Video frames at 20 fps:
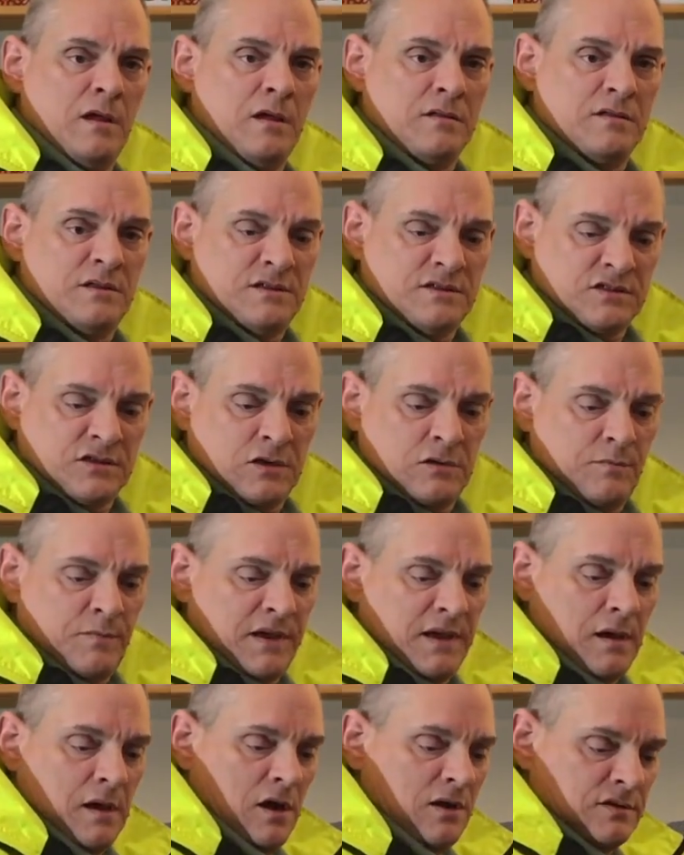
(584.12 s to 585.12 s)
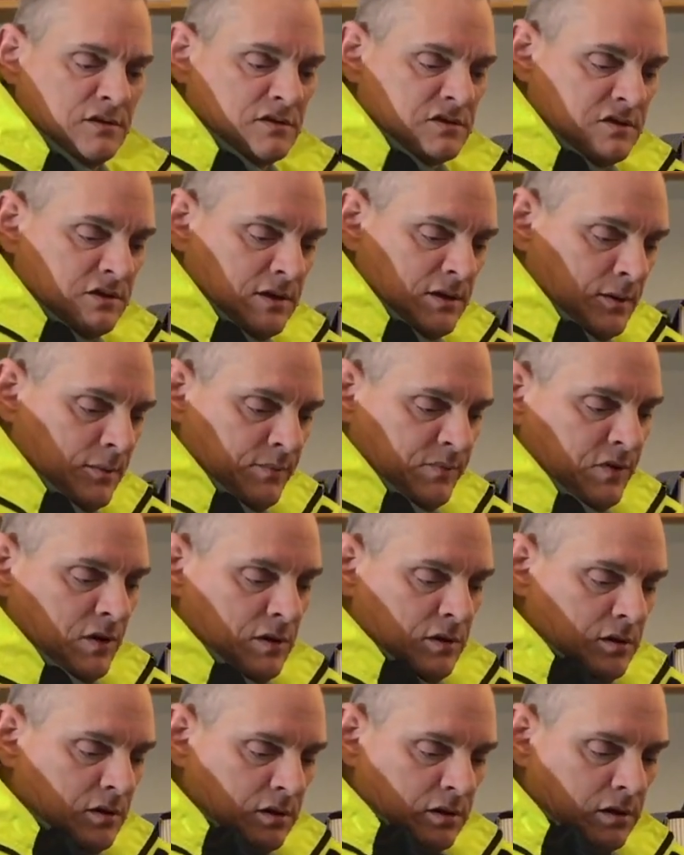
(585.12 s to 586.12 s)
this can be unzipped
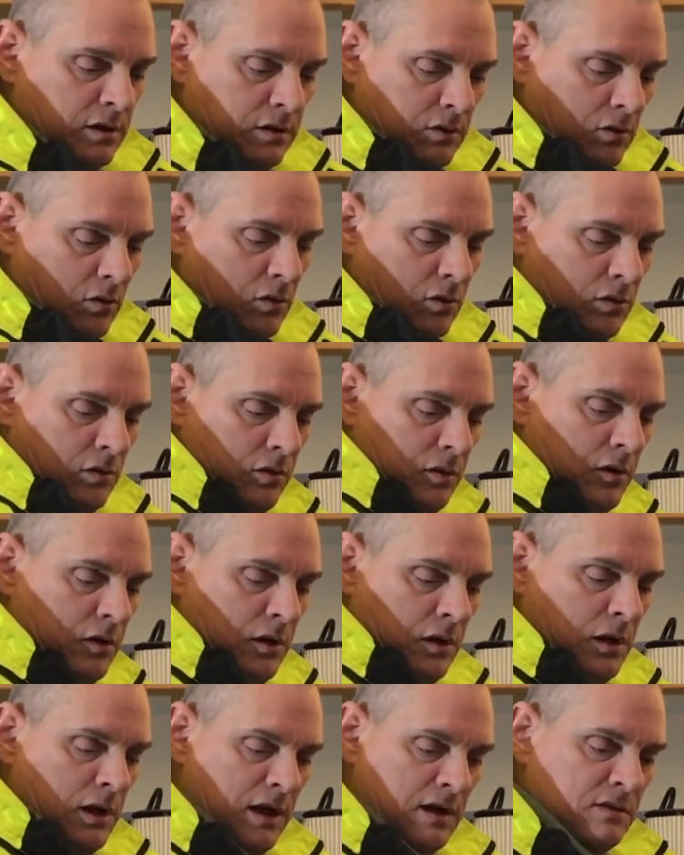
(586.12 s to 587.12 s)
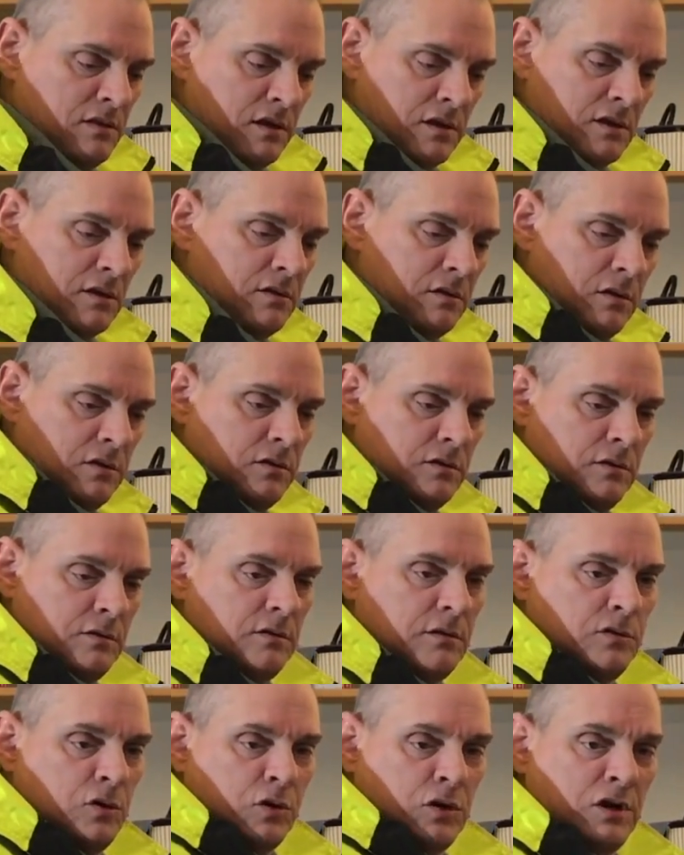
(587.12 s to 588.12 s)
here, and then
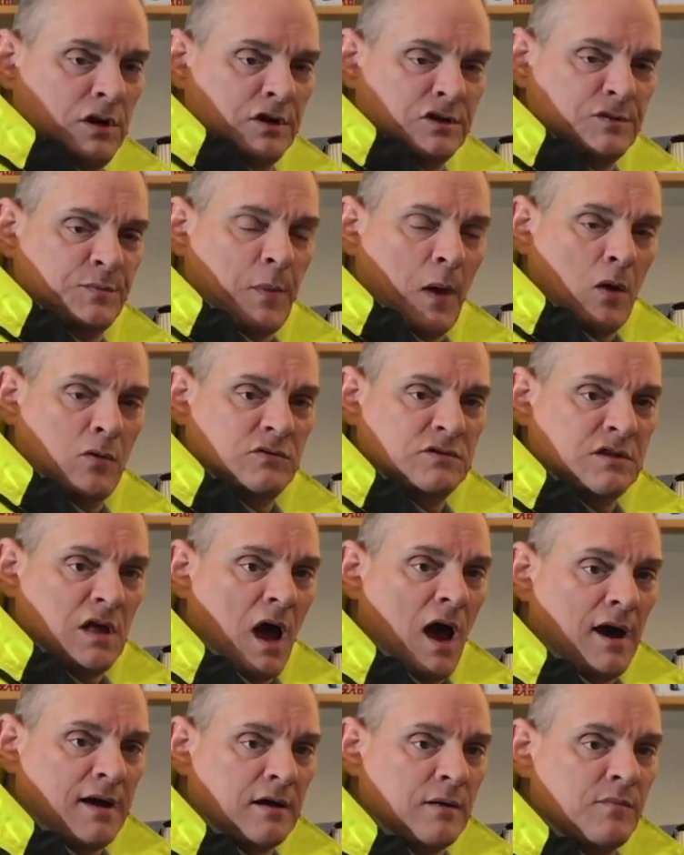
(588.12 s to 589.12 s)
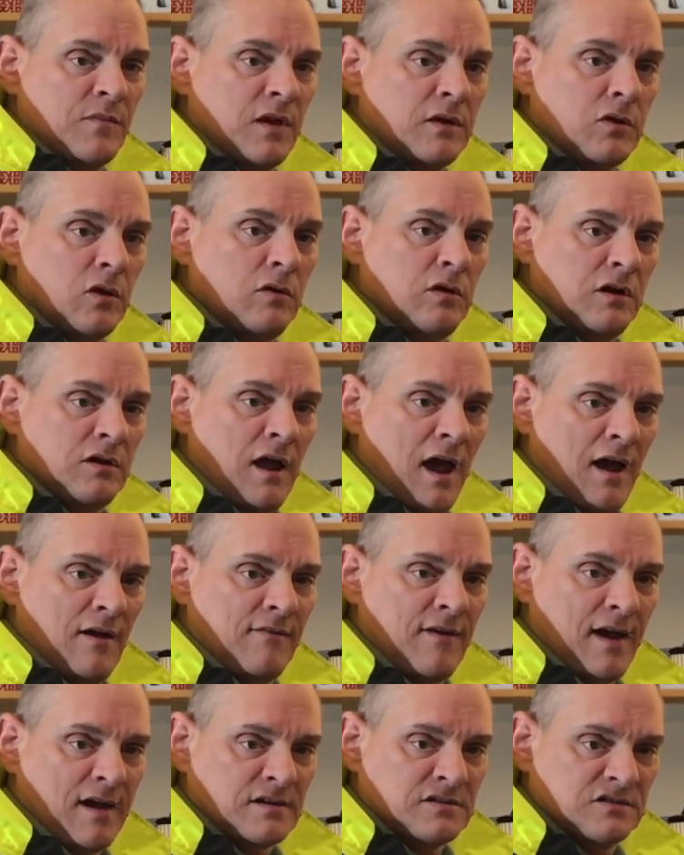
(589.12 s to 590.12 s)
you can expose the item that you need to have
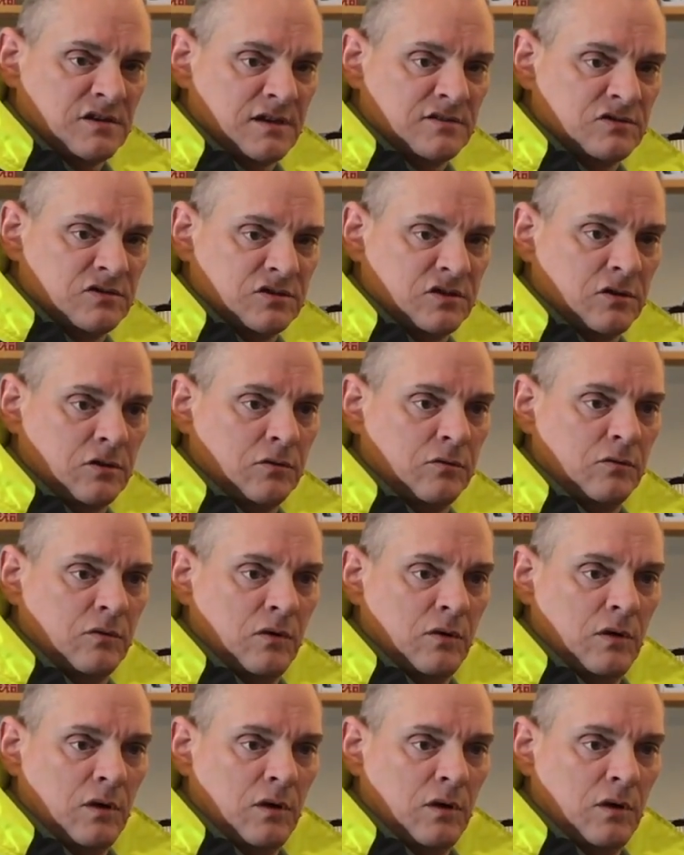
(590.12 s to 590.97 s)
access to